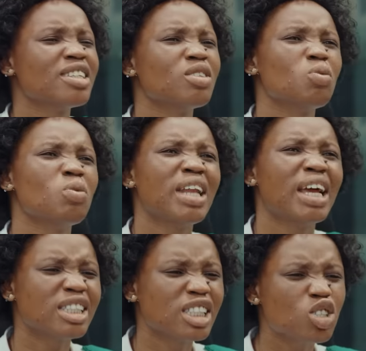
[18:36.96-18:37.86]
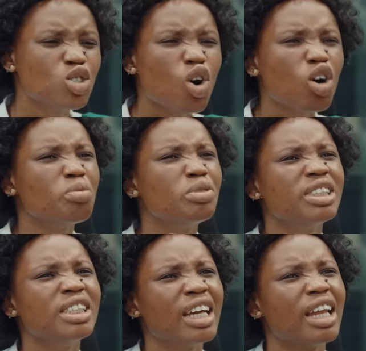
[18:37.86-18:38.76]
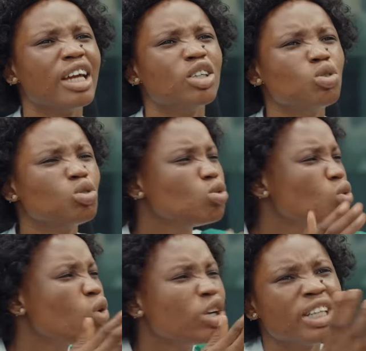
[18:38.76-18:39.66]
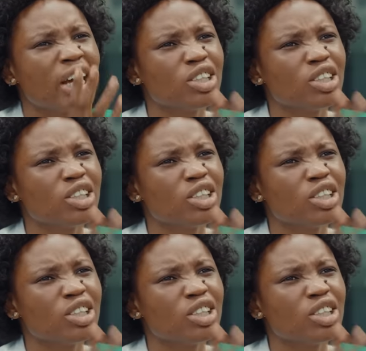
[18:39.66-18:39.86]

in when I see a young, pretty girl like you going